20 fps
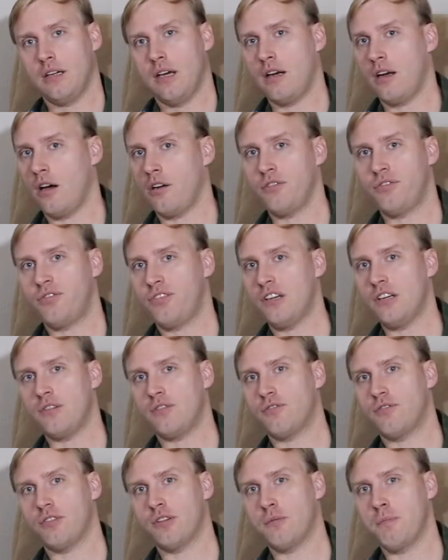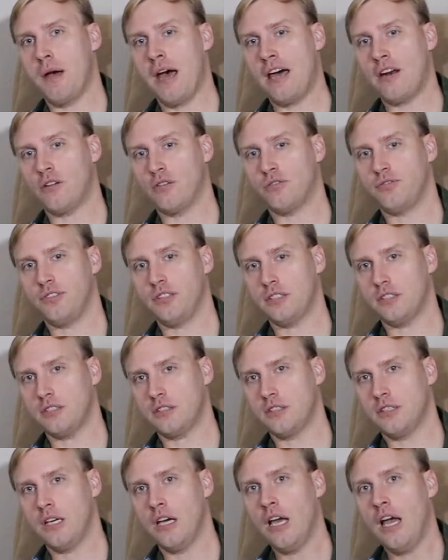and unfit for the
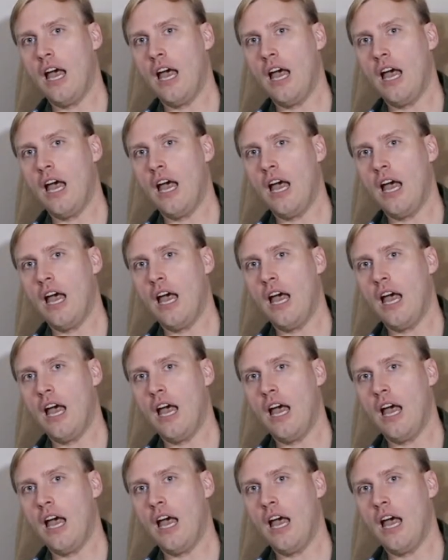battlefield.